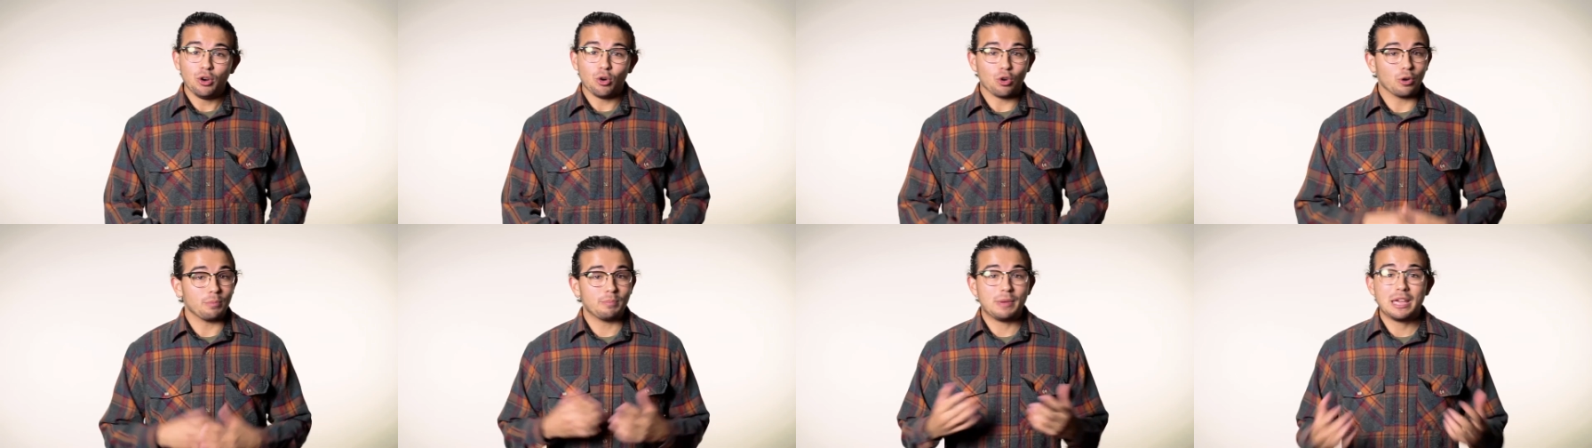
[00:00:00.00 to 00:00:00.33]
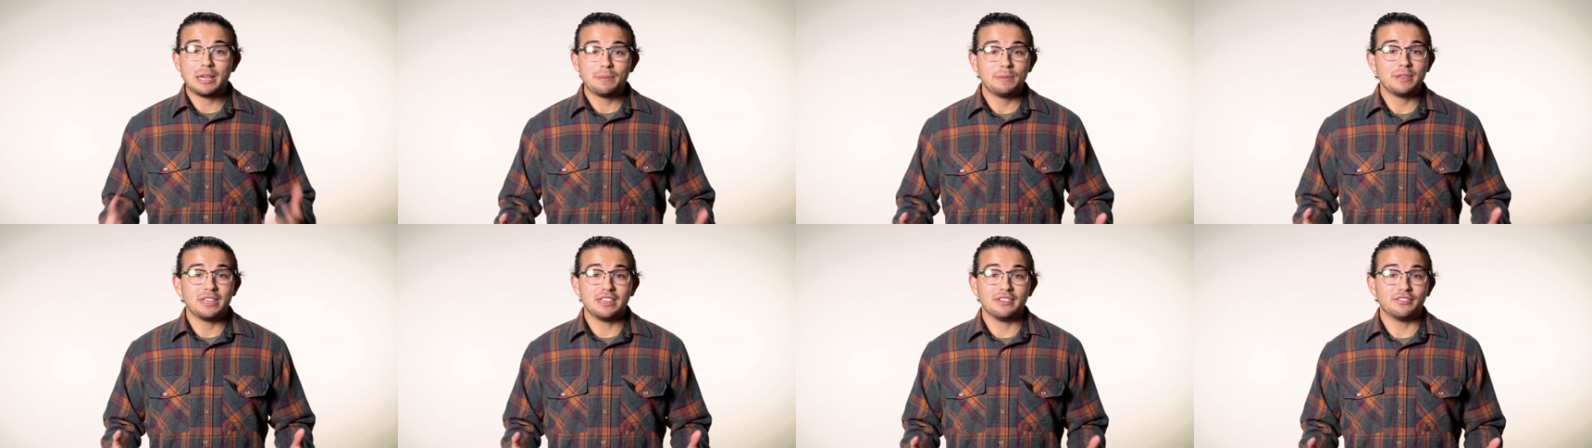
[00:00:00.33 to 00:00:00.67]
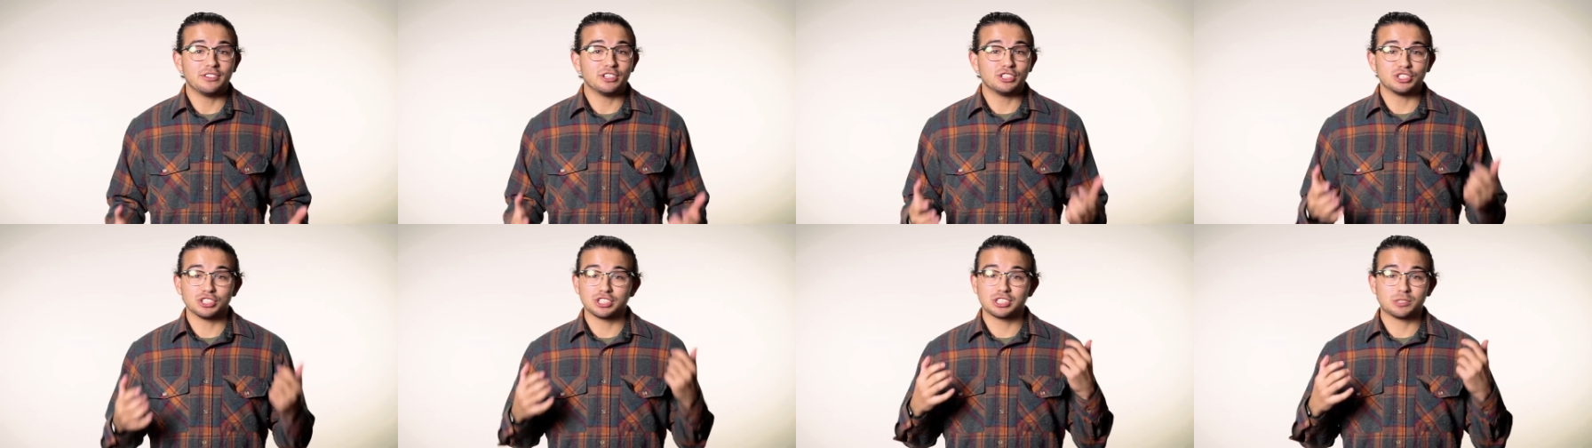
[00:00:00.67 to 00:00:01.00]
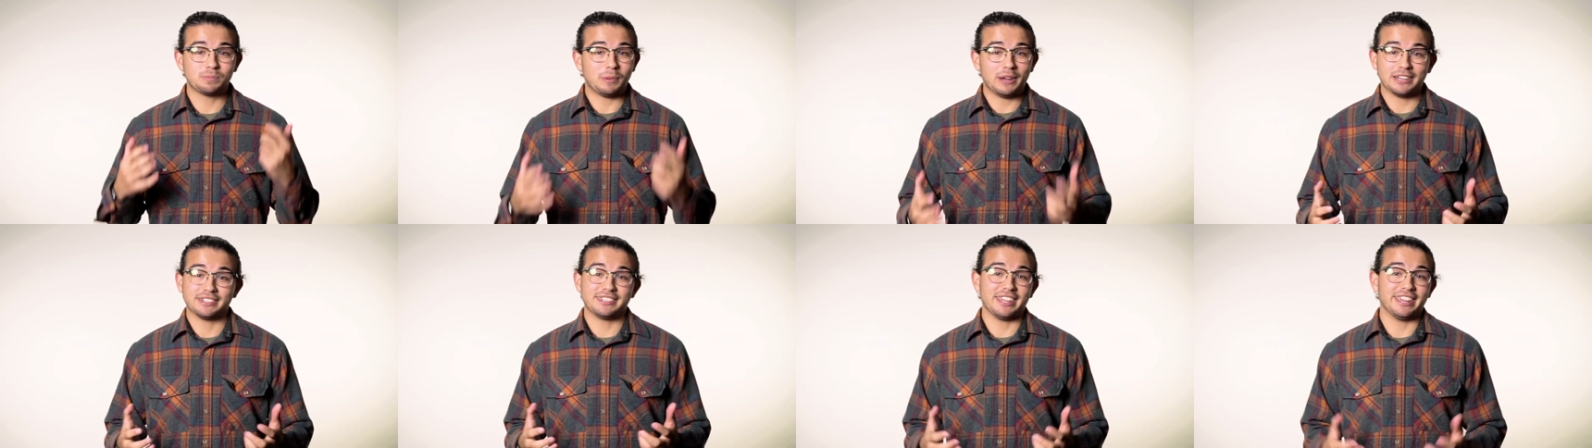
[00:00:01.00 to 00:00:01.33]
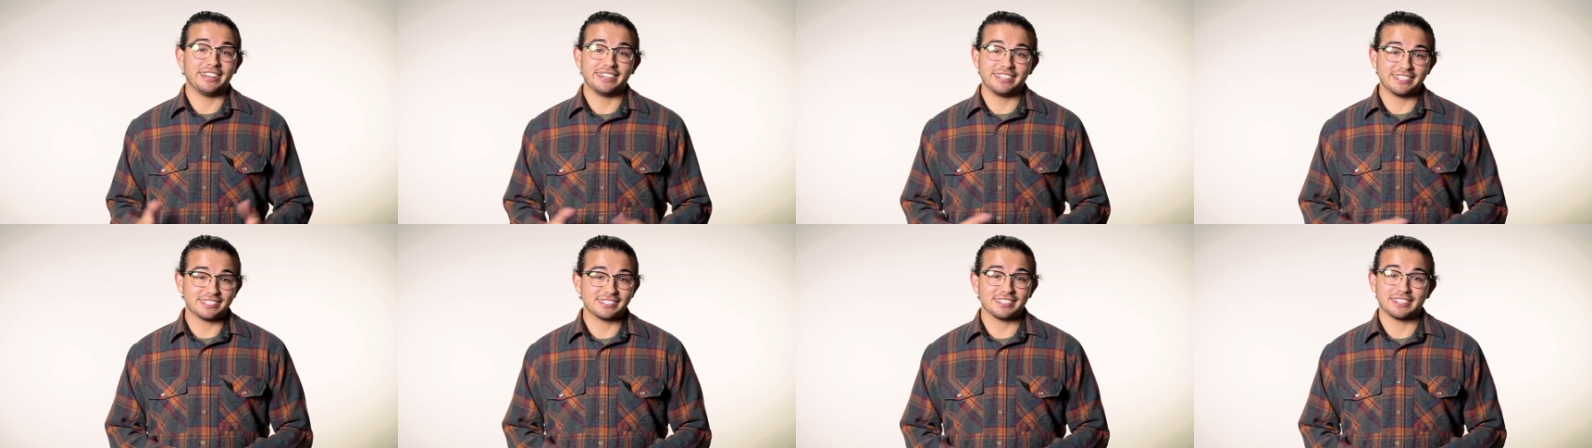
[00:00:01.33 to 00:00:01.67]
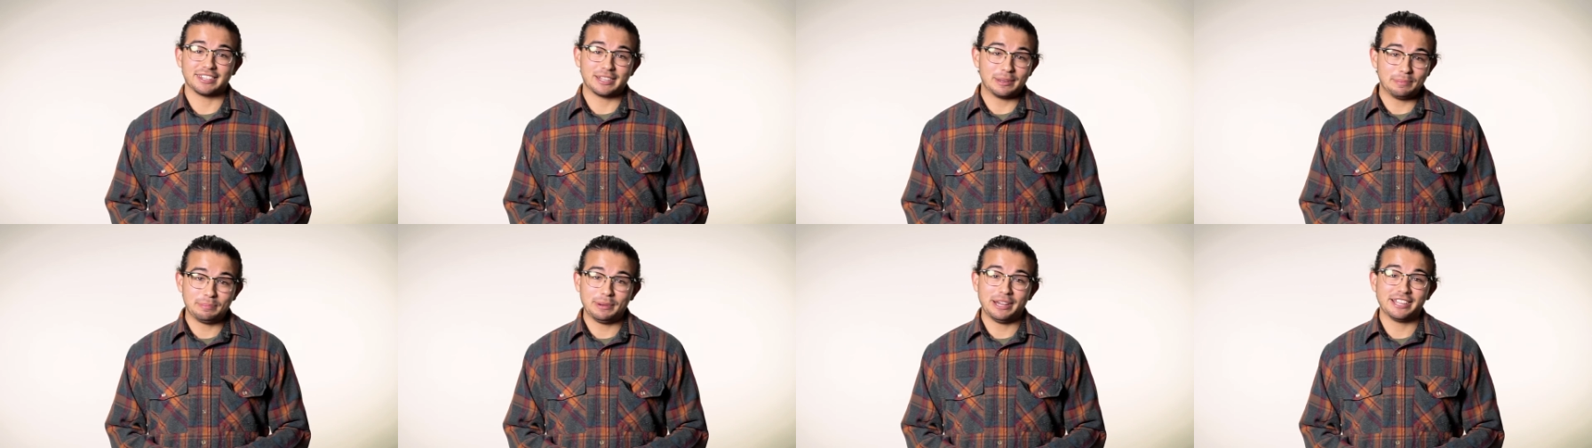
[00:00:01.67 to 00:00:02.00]
or maybe even just
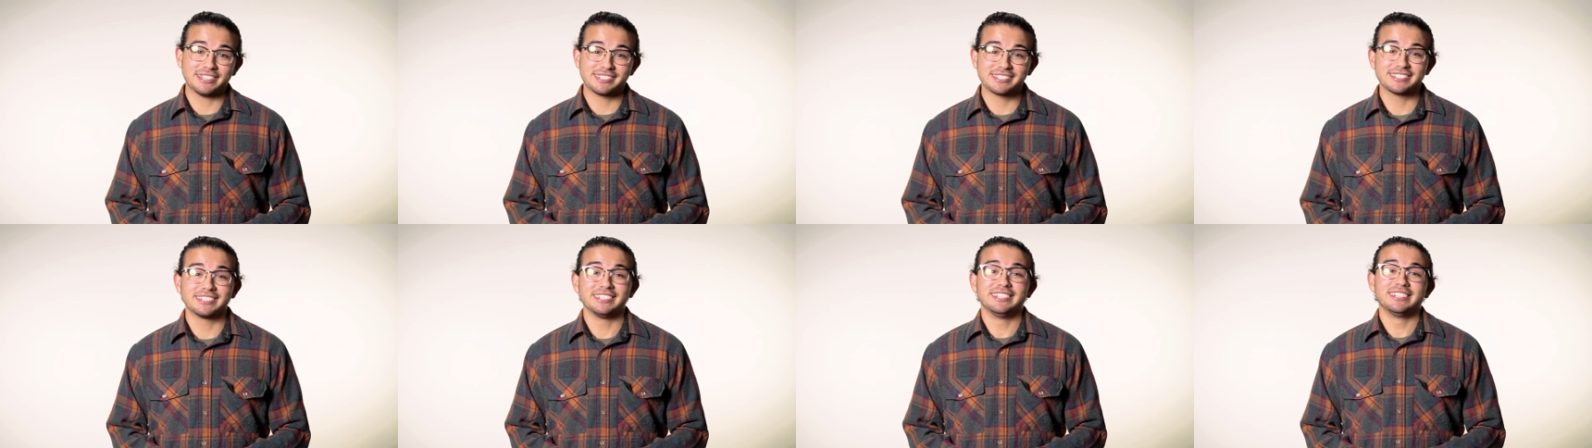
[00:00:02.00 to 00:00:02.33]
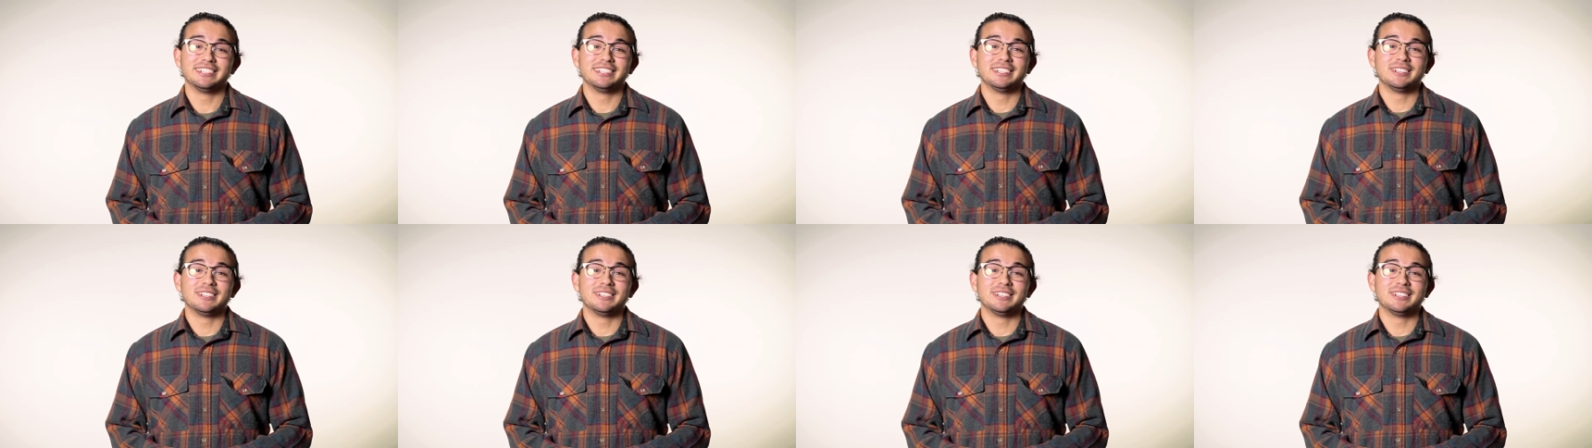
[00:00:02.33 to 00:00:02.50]
spontaneously combust